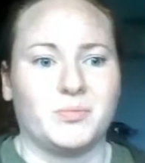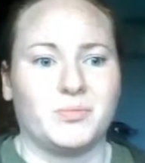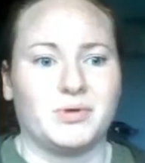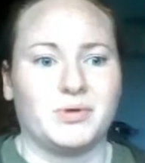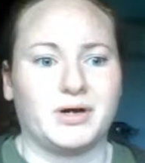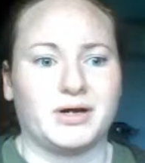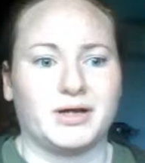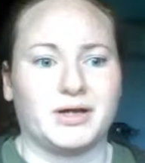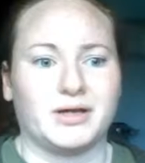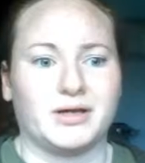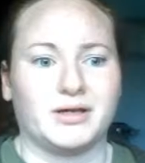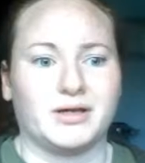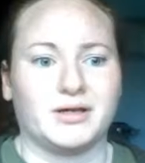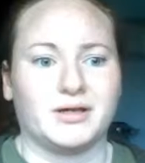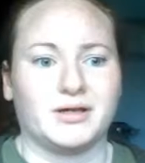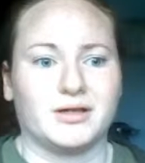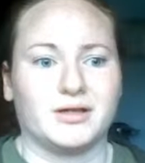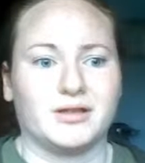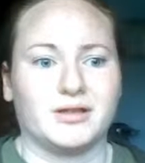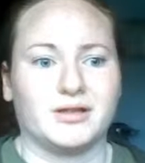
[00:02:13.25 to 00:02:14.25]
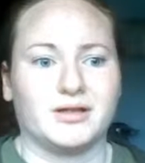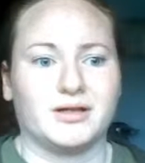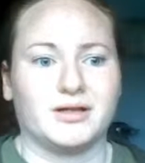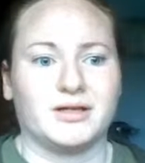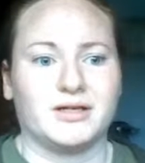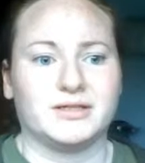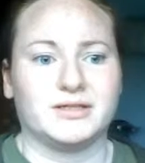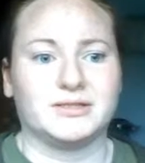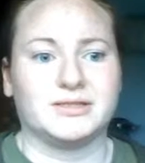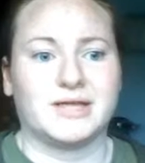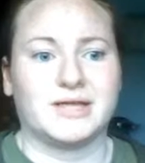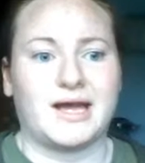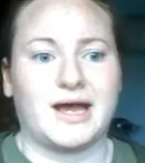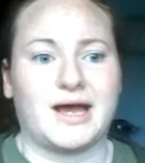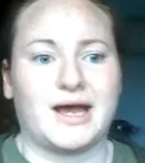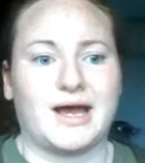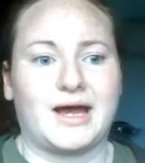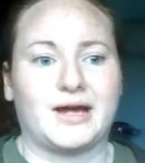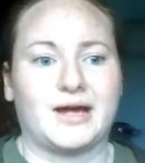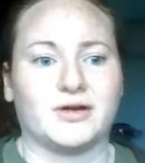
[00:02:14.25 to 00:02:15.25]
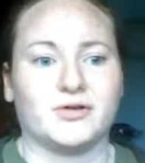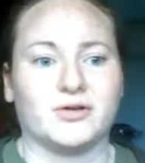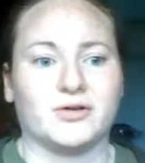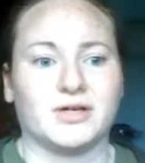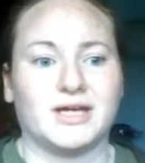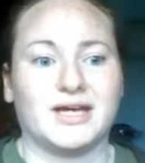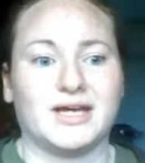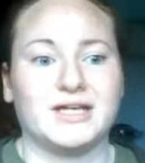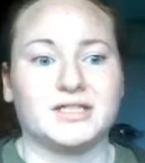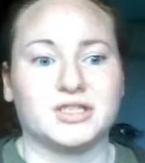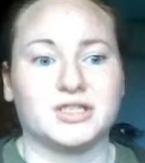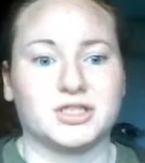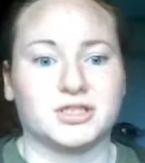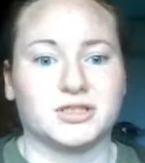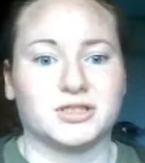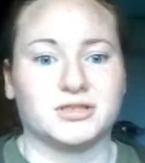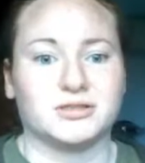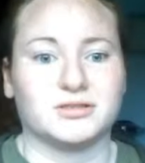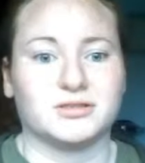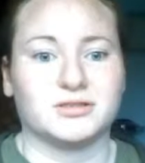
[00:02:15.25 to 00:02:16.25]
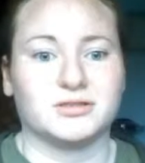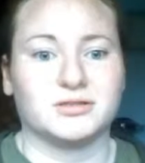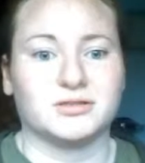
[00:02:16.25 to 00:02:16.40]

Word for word: But it is aggregation,